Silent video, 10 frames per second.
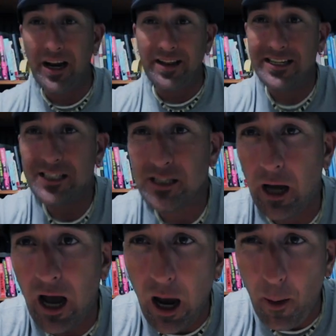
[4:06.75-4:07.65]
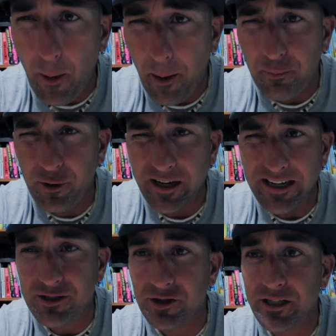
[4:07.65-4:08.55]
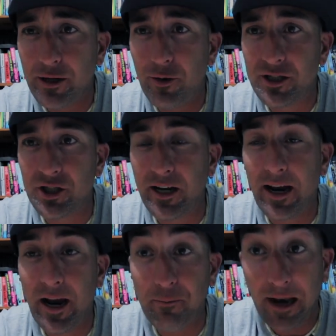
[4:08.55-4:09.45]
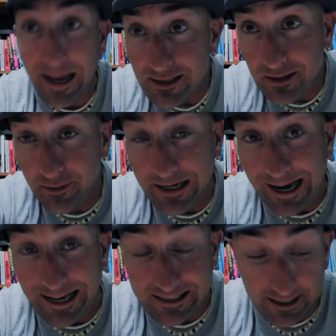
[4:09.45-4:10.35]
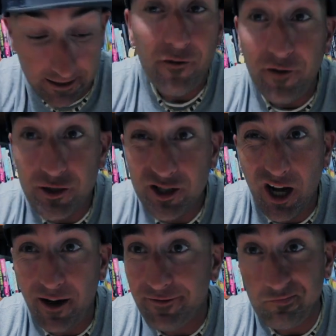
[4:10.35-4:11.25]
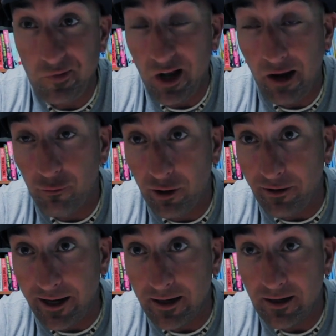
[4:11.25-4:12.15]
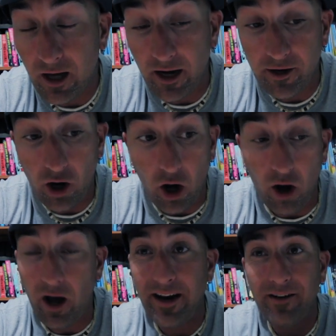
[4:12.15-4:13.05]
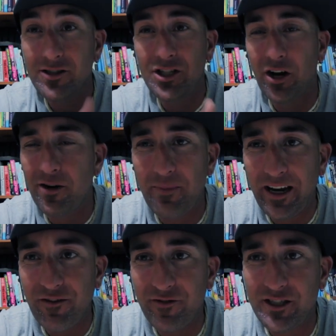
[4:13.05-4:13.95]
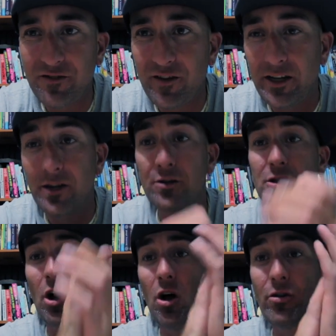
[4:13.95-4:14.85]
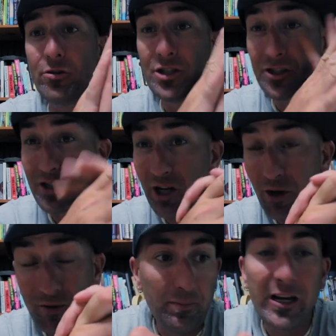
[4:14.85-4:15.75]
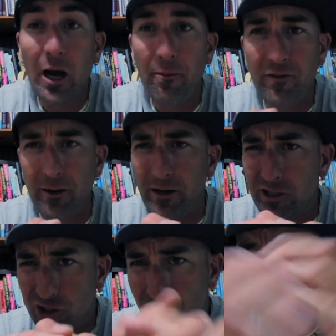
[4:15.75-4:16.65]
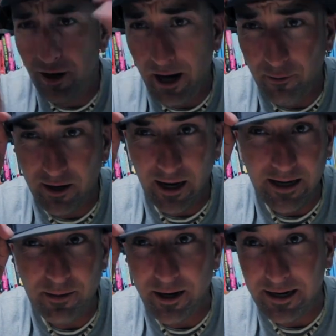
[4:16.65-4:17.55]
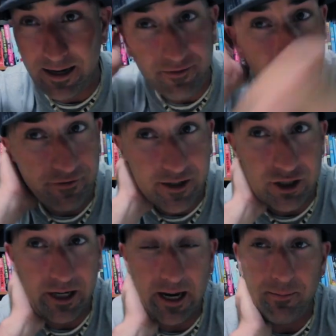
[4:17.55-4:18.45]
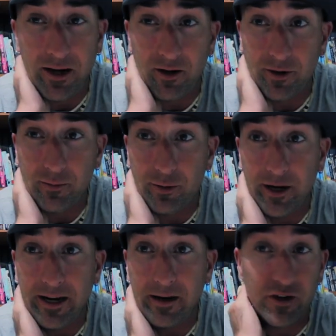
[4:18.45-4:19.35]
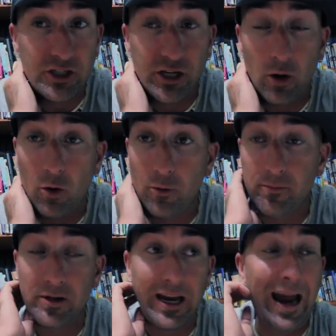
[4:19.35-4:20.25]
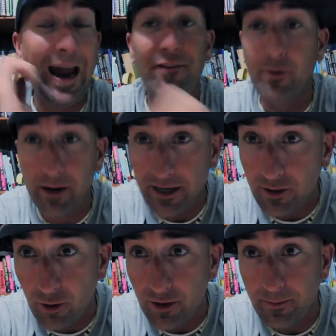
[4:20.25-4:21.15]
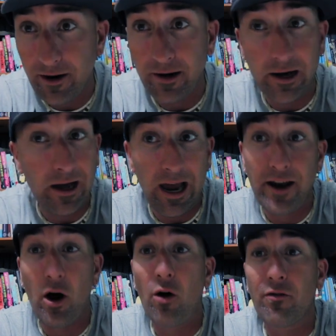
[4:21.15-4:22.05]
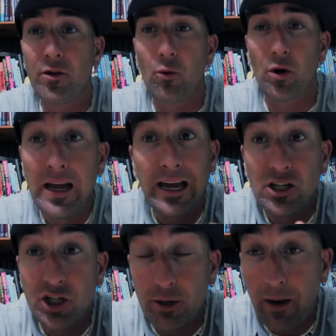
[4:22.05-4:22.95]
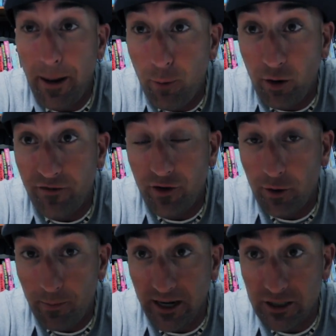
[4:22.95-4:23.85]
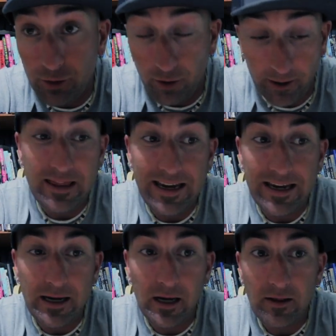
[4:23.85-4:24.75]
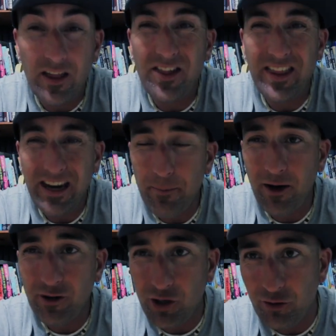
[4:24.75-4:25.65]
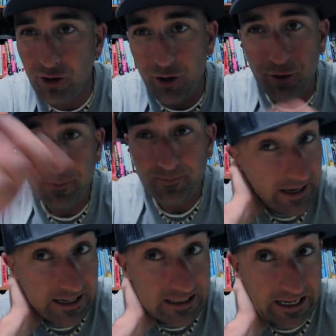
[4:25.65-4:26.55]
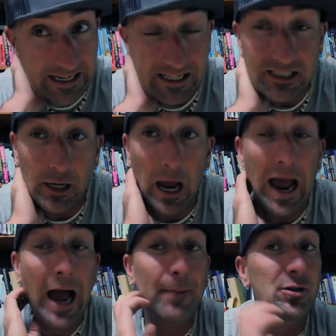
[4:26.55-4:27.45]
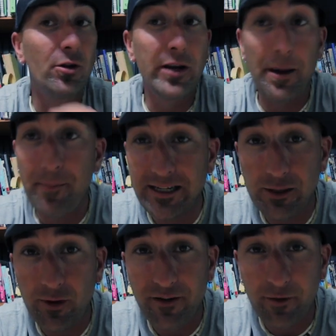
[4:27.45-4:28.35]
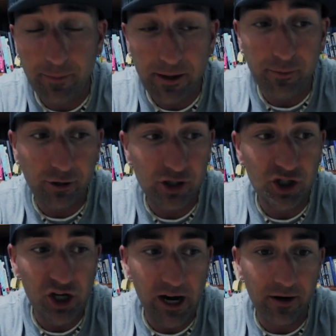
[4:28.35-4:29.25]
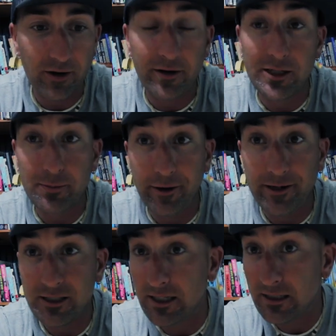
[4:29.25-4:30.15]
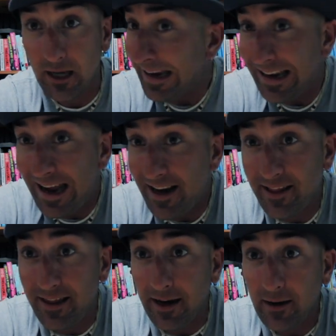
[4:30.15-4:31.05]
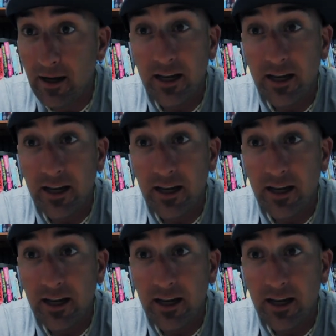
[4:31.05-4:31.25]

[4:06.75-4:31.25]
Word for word: gonna, this is a, a, a, pretty interesting question and I'm glad somebody asked it. First off, not really, not at all. I never started making fishing videos all those years ago, become famous. Sure, I would like to make a living fishing and be able to bring fishing home to everybody in North America and all over the world and share my point of view and my story. The, the thing about YouTube is it is an absolutely amazing way for people to share their experiences in anything.